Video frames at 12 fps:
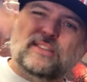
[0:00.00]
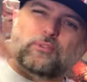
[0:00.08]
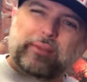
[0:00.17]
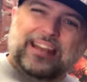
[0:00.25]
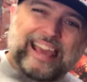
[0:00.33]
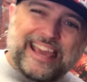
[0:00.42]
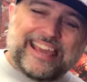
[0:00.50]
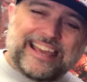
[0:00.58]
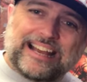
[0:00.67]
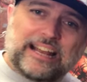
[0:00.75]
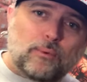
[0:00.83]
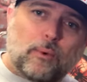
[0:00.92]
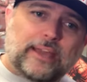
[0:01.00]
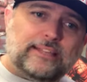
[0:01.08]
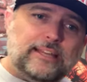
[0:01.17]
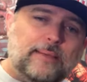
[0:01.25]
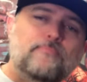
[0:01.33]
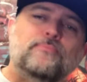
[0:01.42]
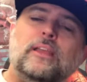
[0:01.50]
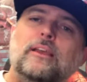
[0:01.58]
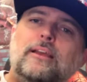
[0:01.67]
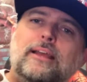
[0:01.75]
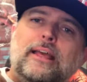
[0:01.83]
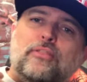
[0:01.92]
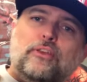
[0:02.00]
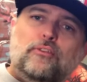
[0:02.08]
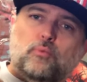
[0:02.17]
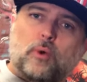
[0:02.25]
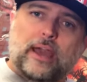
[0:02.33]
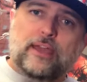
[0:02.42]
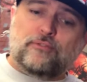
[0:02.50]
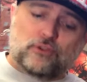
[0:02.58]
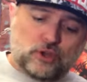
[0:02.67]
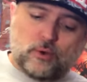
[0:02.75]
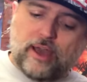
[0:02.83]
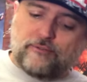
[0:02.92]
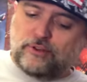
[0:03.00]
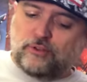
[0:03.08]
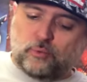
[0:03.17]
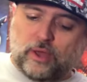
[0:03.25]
so I've been eagerly waiting this wave. You have in this